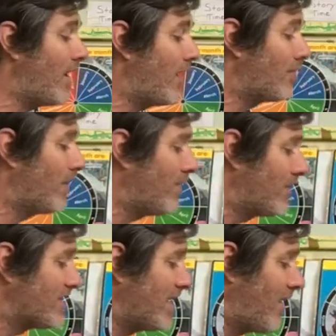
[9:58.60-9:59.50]
River's
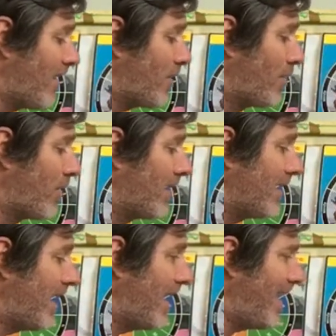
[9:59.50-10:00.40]
here on the board more
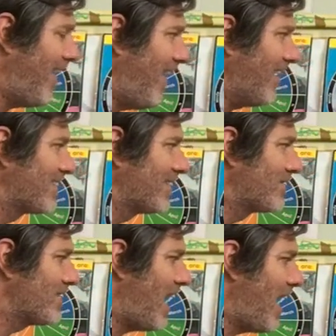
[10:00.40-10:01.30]
today. Awesome
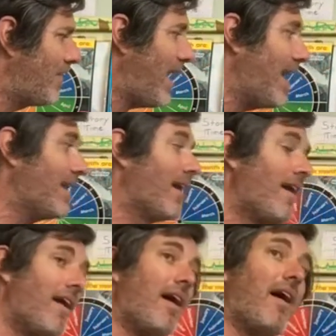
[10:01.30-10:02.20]
job. And
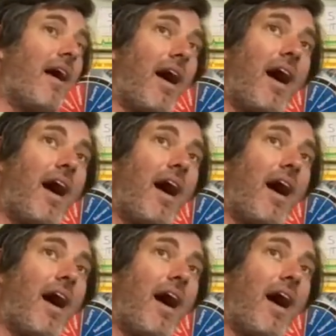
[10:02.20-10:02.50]
I